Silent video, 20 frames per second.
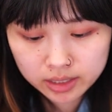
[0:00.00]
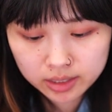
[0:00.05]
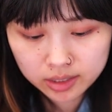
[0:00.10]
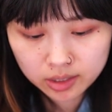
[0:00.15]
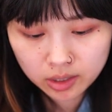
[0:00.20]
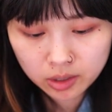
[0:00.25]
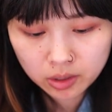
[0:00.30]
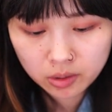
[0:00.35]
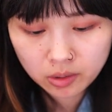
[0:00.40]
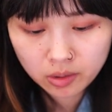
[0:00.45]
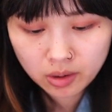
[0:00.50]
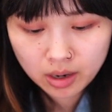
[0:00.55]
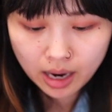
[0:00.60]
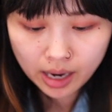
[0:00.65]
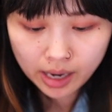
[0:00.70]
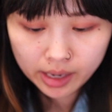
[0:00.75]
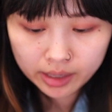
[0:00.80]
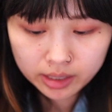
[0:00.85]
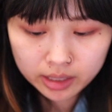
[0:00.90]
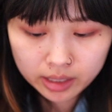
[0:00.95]
So
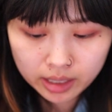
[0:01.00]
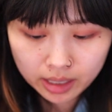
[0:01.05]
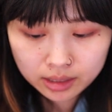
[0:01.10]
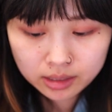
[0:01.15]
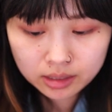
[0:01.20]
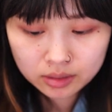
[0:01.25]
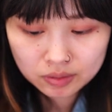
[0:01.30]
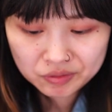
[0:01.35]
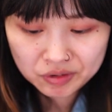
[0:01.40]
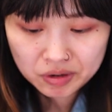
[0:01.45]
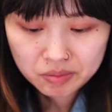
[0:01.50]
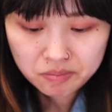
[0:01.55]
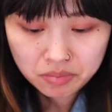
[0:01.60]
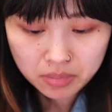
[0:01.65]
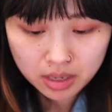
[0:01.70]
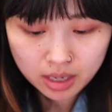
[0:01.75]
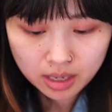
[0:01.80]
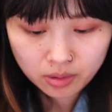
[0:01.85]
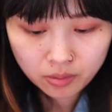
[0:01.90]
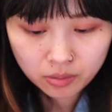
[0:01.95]
I guess for
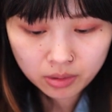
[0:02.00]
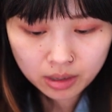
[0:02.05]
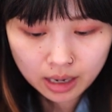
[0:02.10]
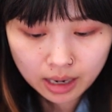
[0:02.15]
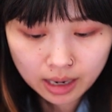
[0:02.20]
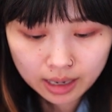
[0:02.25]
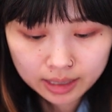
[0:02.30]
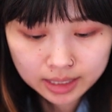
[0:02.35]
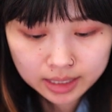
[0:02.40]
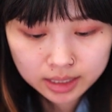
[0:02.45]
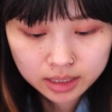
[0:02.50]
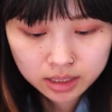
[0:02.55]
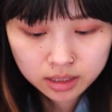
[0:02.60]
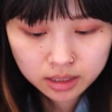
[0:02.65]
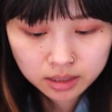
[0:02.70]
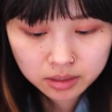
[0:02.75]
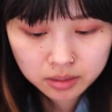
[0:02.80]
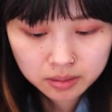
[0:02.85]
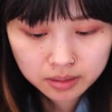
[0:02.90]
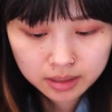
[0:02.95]
me what I need to
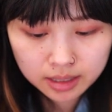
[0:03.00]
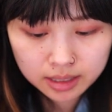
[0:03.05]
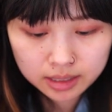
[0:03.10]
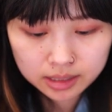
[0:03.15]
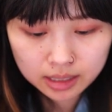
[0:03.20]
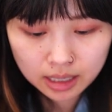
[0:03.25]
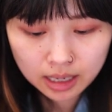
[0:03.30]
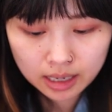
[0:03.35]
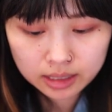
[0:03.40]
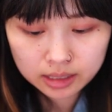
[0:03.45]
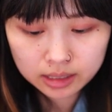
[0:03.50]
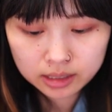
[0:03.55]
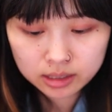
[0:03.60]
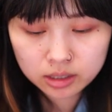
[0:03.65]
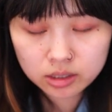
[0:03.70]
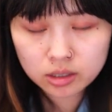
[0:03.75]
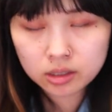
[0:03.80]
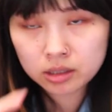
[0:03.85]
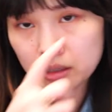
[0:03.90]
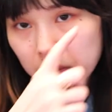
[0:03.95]
do is I need to
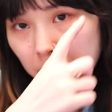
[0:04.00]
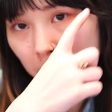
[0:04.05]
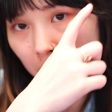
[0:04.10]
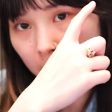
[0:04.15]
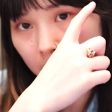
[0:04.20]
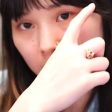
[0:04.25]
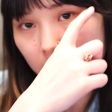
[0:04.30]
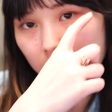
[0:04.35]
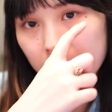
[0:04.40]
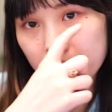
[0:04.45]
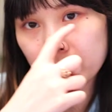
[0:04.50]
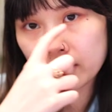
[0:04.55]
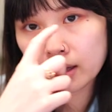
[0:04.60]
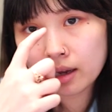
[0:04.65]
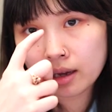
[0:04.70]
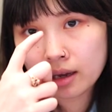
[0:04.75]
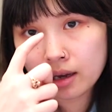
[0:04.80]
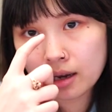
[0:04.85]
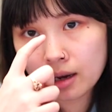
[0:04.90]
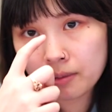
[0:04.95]
just apply it on
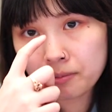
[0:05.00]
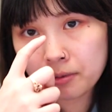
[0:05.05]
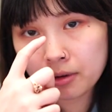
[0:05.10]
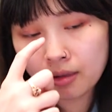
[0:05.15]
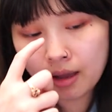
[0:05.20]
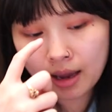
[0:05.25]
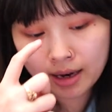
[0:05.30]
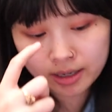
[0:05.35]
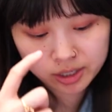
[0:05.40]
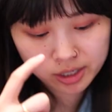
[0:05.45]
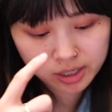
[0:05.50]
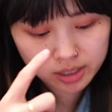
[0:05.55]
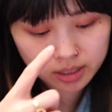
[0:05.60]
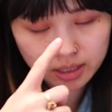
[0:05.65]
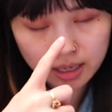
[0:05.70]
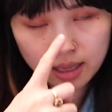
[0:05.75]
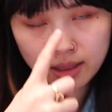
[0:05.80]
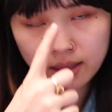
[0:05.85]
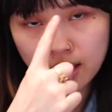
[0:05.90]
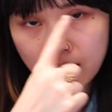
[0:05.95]
the upper lashes,
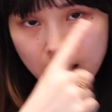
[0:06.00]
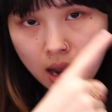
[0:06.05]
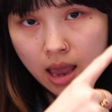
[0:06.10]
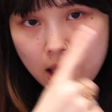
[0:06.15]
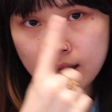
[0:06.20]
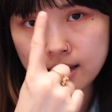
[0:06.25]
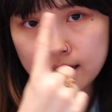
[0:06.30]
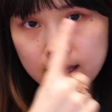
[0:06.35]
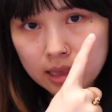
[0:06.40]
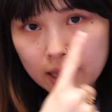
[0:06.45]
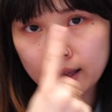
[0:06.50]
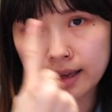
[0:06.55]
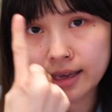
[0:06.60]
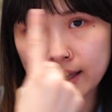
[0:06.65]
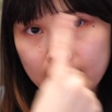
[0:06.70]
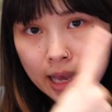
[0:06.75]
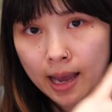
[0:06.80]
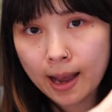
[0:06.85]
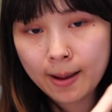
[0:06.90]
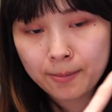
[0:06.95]
and then any
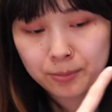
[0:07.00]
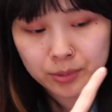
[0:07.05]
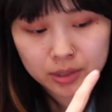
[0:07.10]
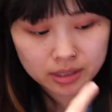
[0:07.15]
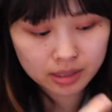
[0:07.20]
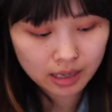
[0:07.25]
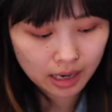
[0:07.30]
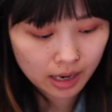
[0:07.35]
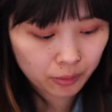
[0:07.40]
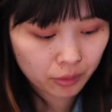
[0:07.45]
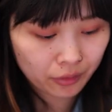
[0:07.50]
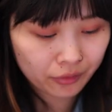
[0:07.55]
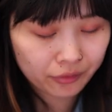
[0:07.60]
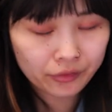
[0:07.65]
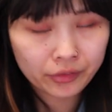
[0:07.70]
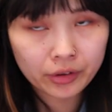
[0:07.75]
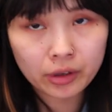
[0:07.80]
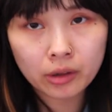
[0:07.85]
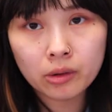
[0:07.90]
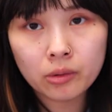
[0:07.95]
like gaps I will
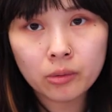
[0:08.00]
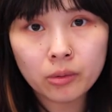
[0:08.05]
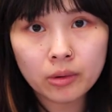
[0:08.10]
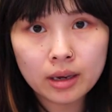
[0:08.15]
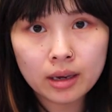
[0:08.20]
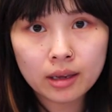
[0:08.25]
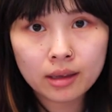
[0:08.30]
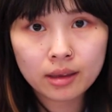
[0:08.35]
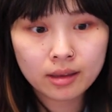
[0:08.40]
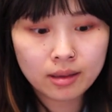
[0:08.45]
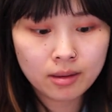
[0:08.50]
fill with